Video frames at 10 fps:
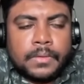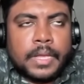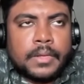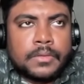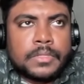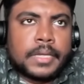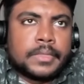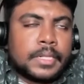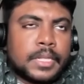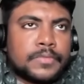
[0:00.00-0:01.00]
You can use
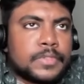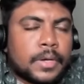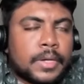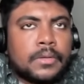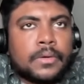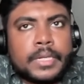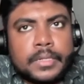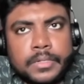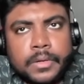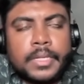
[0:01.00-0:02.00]
either left join or
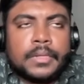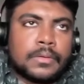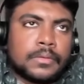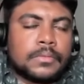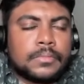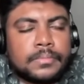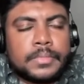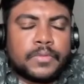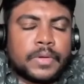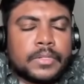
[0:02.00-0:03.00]
inner join or
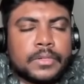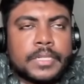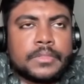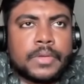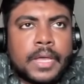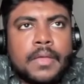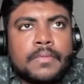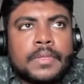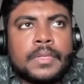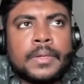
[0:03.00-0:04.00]
different joins you
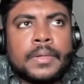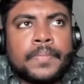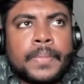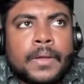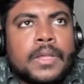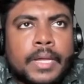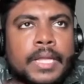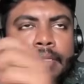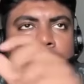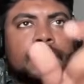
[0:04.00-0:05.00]
have, or you
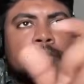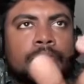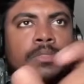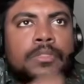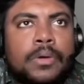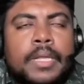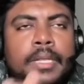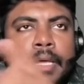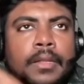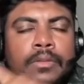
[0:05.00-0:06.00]
can just use
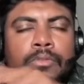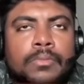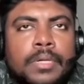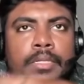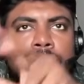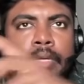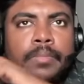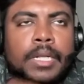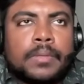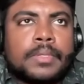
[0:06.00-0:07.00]
join and to
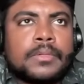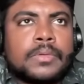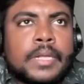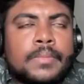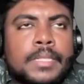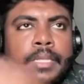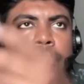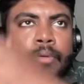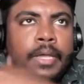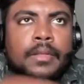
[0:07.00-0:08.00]
join multiple two tables,
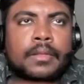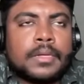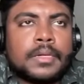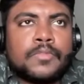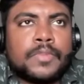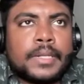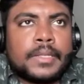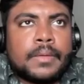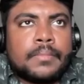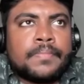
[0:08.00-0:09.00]
and you can filter
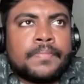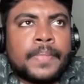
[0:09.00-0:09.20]
them